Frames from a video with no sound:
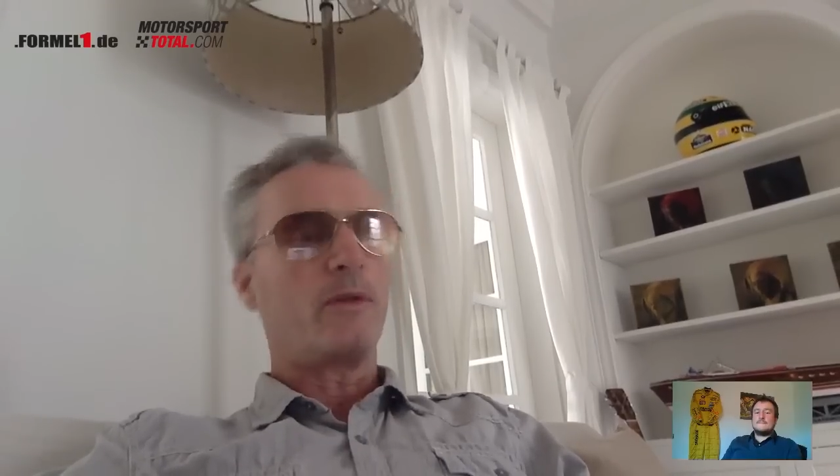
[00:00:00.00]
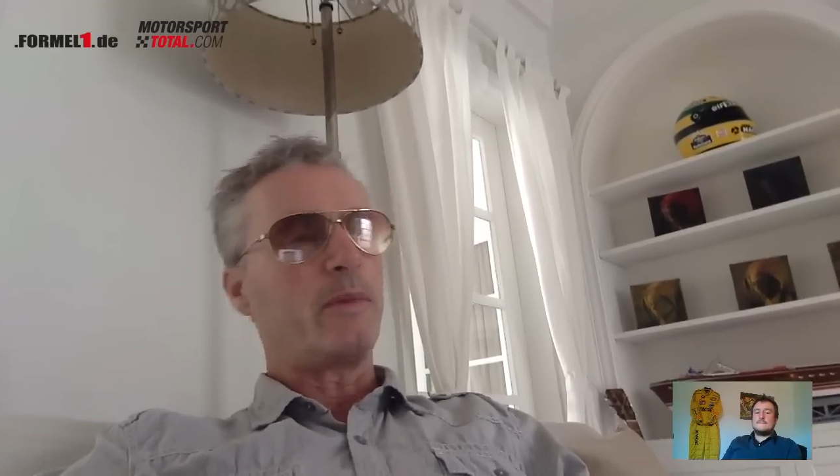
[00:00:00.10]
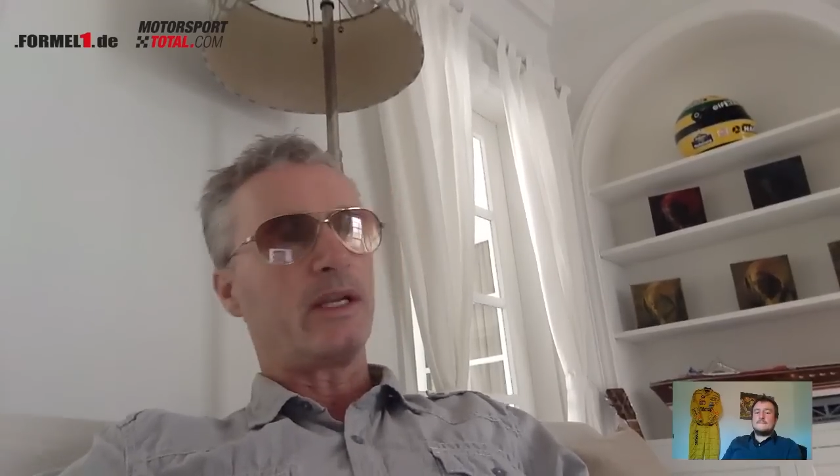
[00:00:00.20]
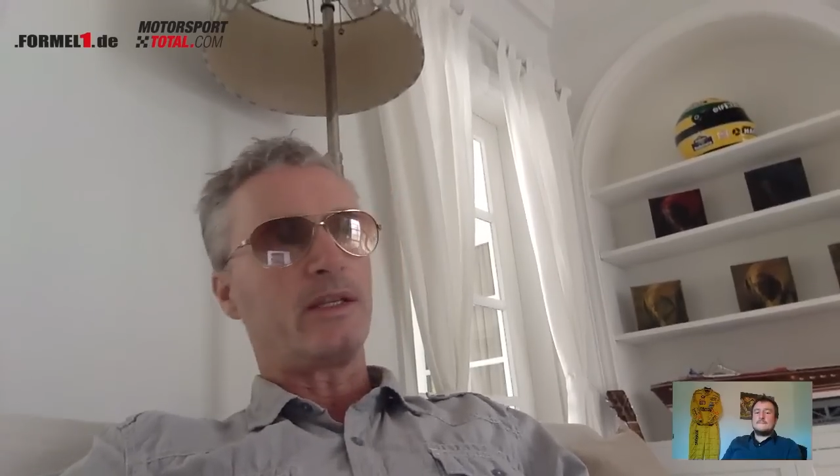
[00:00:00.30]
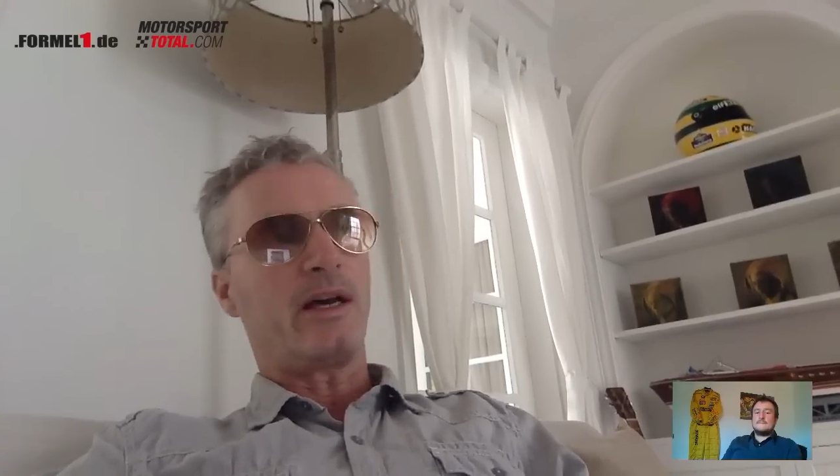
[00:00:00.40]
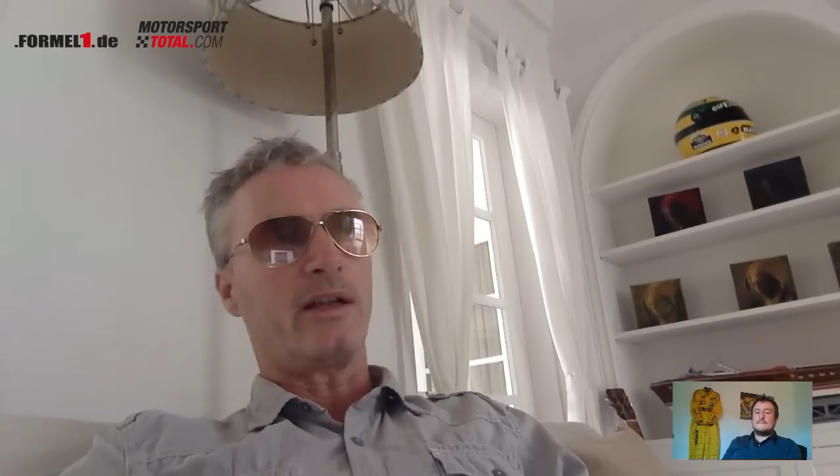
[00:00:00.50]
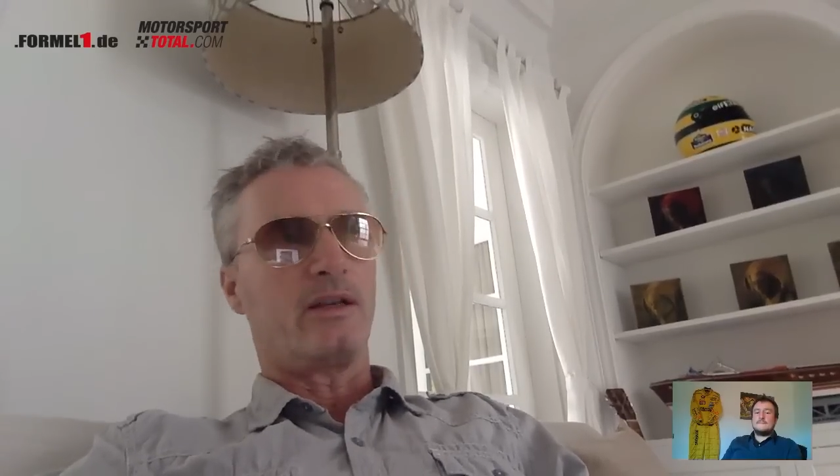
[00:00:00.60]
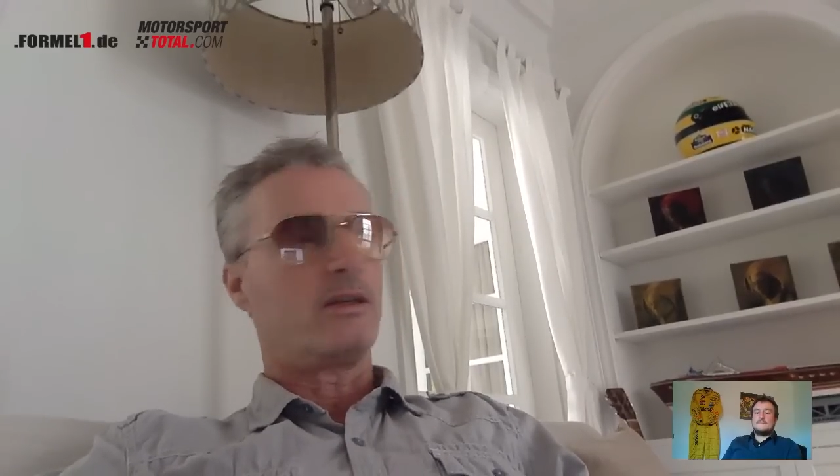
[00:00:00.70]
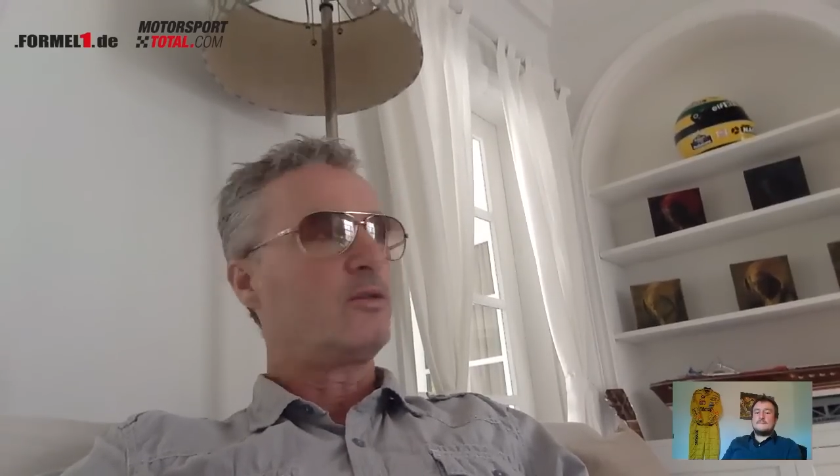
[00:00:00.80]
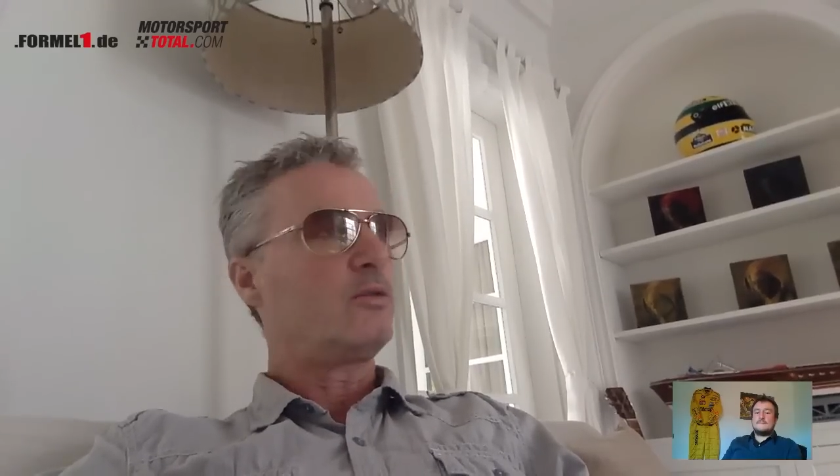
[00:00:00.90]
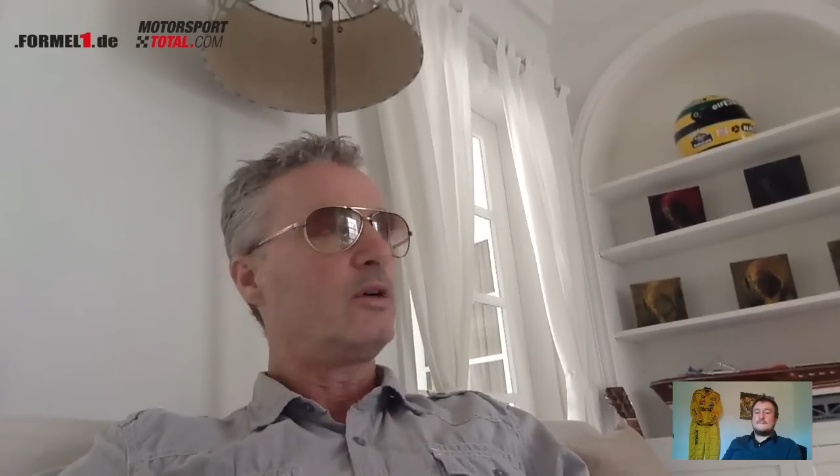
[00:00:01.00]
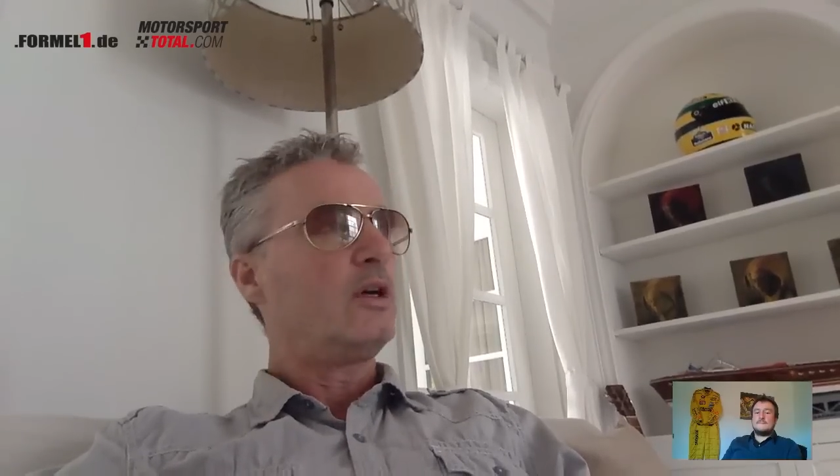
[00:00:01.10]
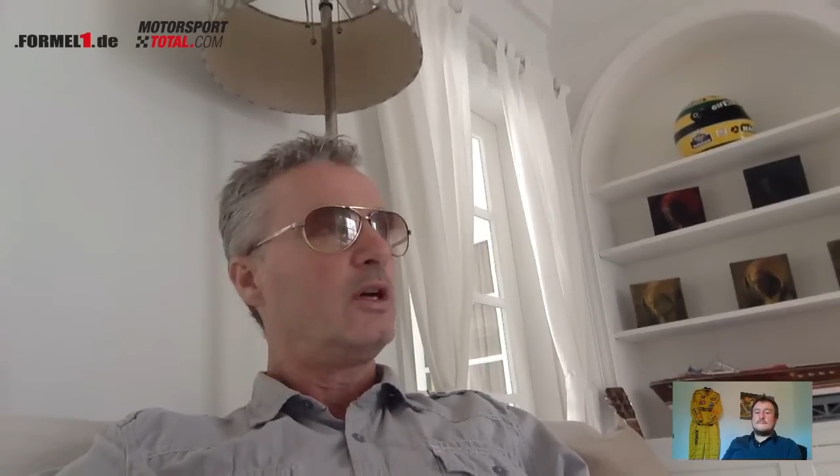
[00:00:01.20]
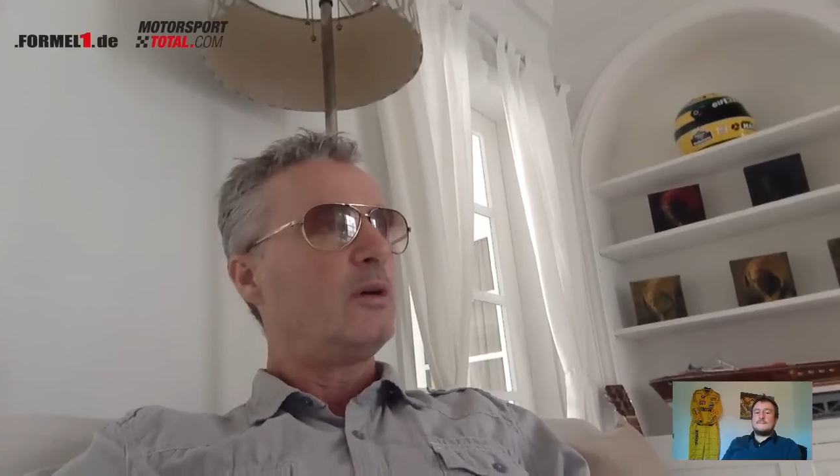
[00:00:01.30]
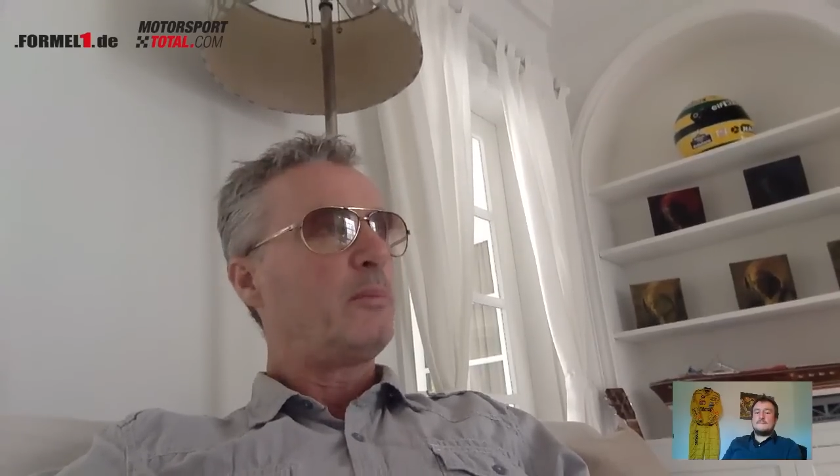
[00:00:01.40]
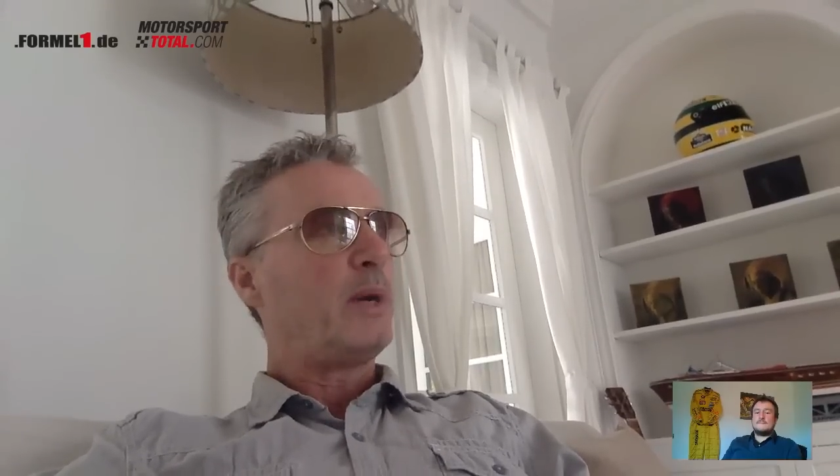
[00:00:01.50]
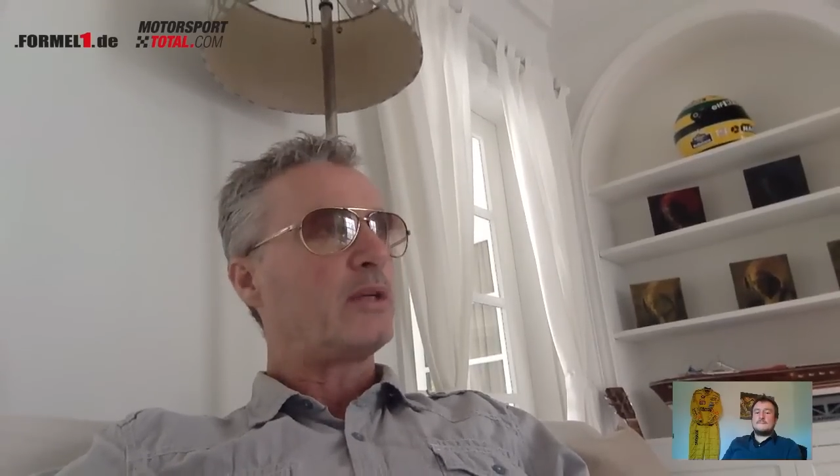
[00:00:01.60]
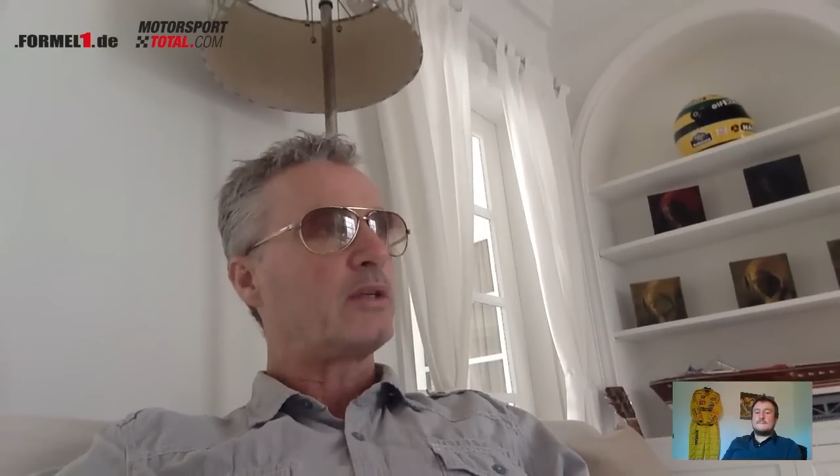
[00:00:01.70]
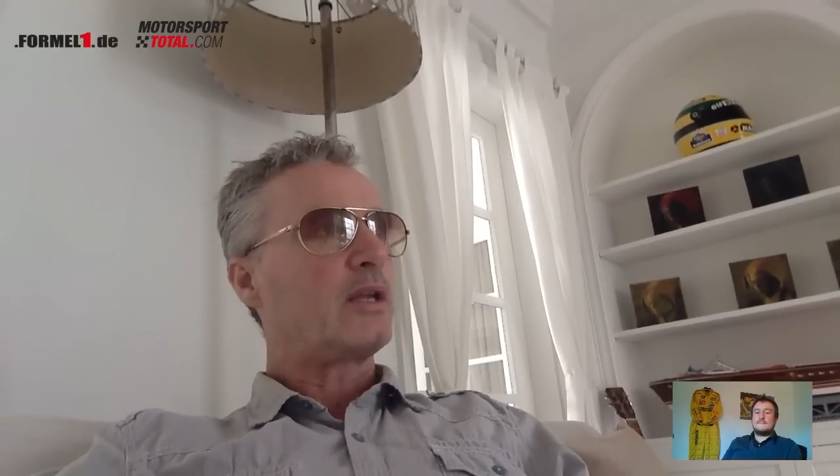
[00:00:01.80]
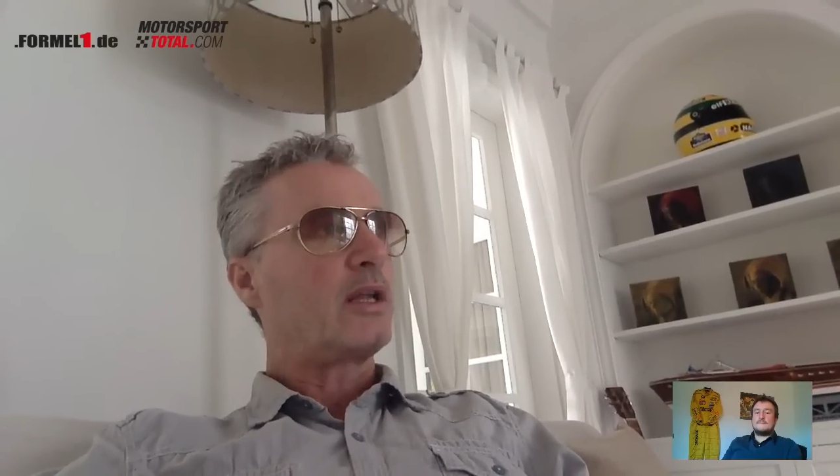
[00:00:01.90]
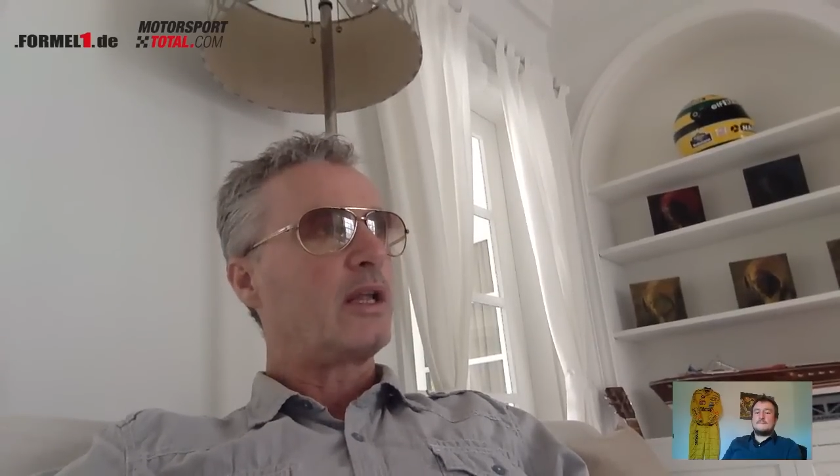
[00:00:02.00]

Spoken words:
They've made a ton of dough, but